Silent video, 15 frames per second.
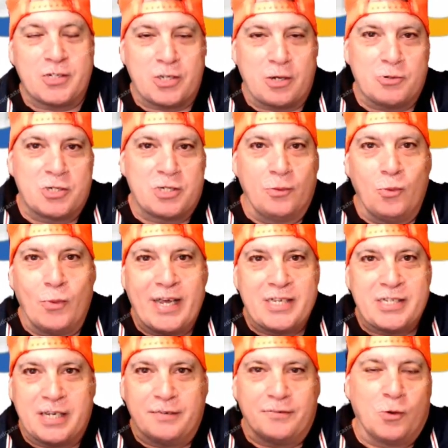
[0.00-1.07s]
So someone
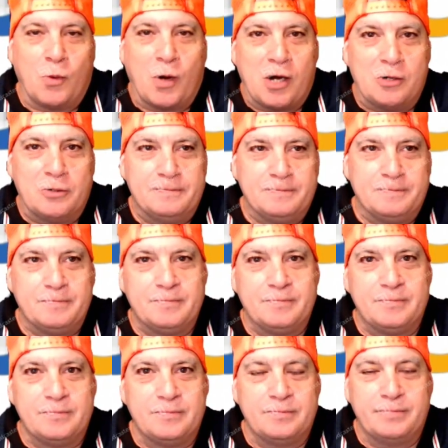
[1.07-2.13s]
wears it for a while,
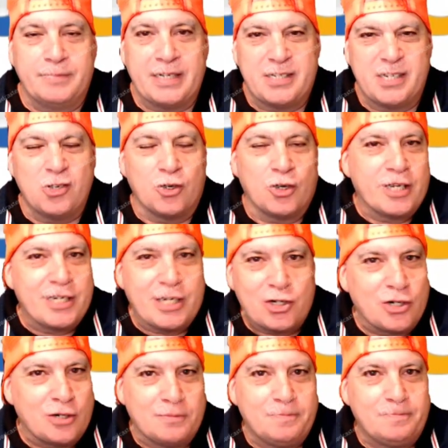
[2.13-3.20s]
but it's in good
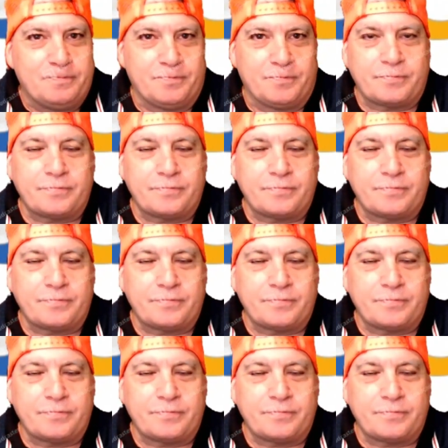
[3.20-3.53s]
condition,